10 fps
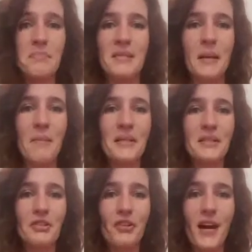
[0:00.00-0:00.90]

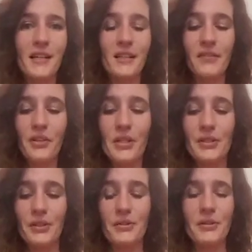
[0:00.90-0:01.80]
somebody's going to try and deliver it
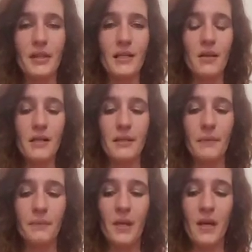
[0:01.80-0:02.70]
to you. So that's
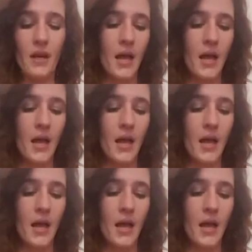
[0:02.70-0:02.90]
awesome.